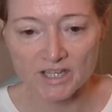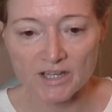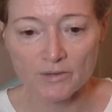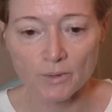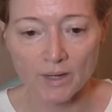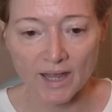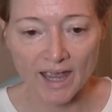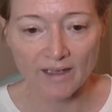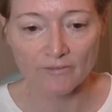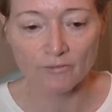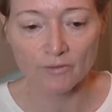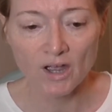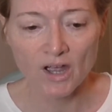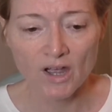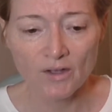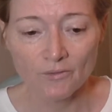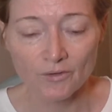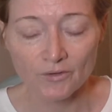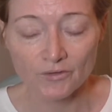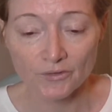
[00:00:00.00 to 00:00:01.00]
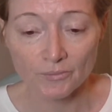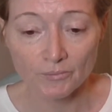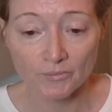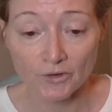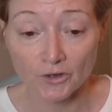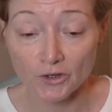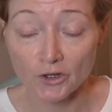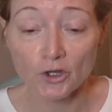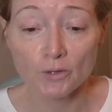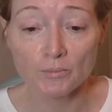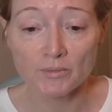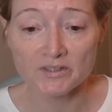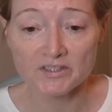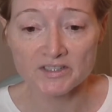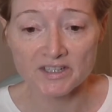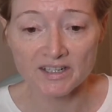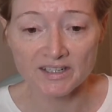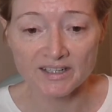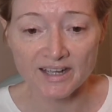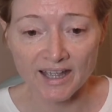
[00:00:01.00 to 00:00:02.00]
Here we've got some humans
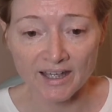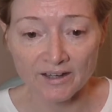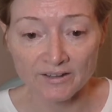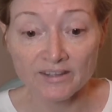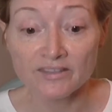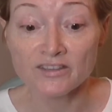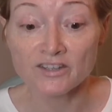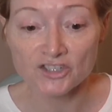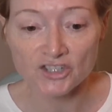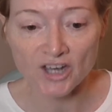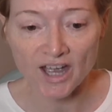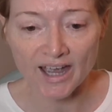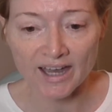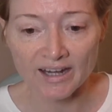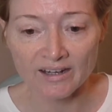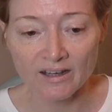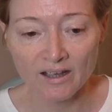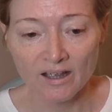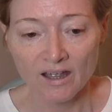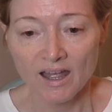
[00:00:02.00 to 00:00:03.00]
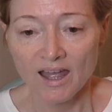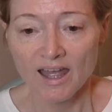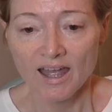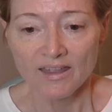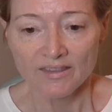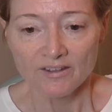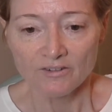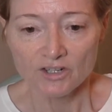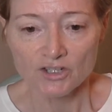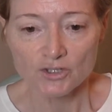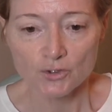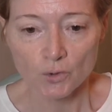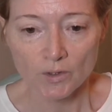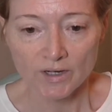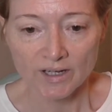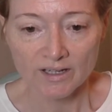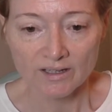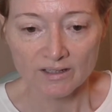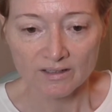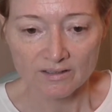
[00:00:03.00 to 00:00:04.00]
sitting down in the shade. They're
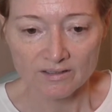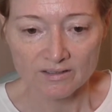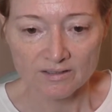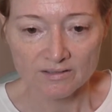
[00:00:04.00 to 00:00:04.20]
enjoying